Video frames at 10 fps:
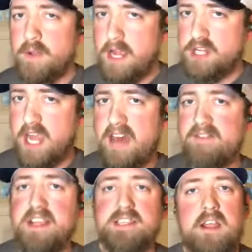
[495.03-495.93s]
We actually have
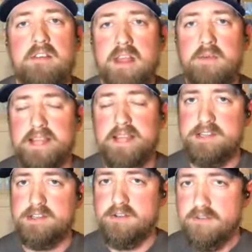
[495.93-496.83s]
a standard that we
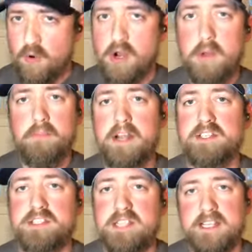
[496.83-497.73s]
test to for
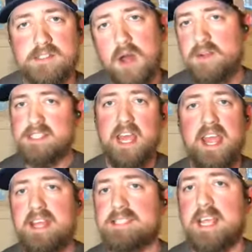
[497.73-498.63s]
compression sets. So I always say,
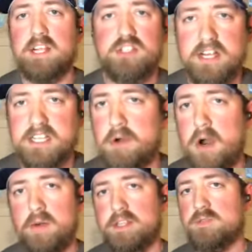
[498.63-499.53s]
hey, it's like a stress
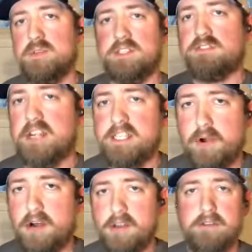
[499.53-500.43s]
ball. When you squeeze a stress
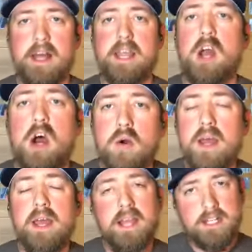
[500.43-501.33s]
ball and you let it go,
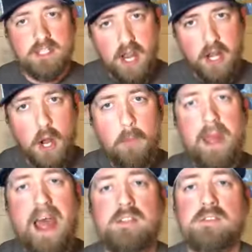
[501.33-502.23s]
it's trying to go
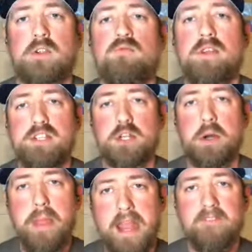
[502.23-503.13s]
back to its original
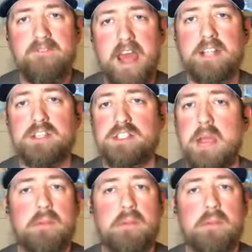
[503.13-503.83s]
manufactured shape.